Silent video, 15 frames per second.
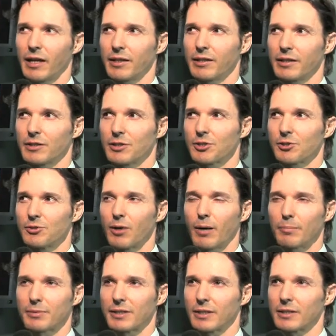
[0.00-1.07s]
I think there's two
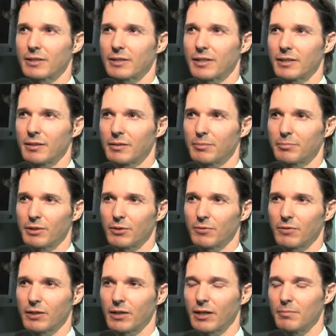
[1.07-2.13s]
obstacles that need to be
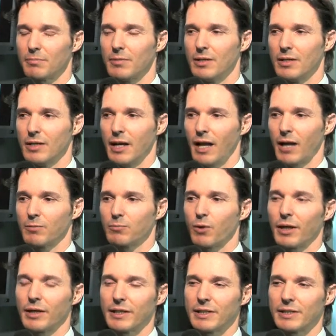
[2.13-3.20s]
overcome, and
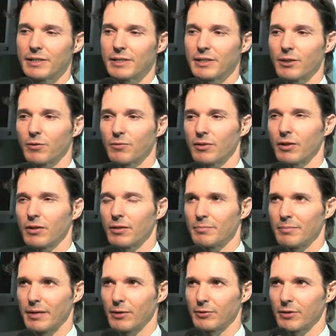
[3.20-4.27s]
one is the overall
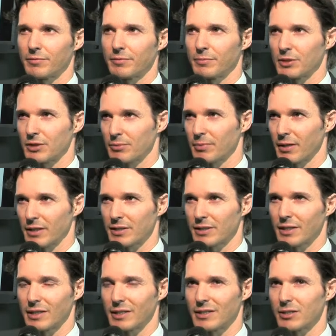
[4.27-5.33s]
amount of immunosuppression
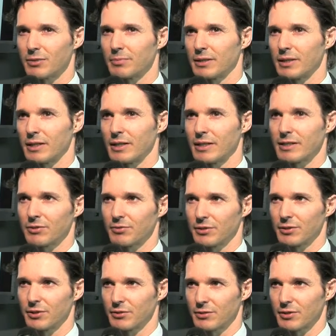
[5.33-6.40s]
that needs to be at least
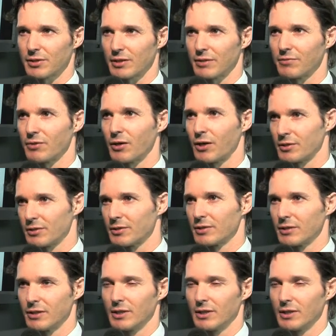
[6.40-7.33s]
reduced, if not